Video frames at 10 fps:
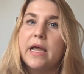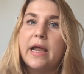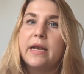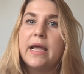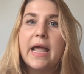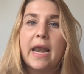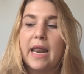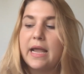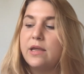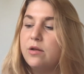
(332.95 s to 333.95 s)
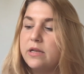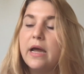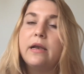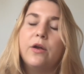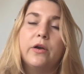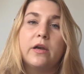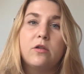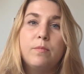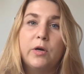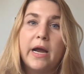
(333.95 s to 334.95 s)
And again, like you said, you're not
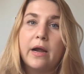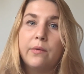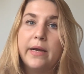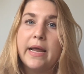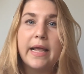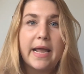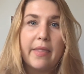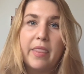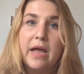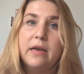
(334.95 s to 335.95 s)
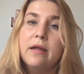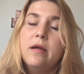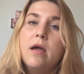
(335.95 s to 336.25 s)
super hungry, and I get that.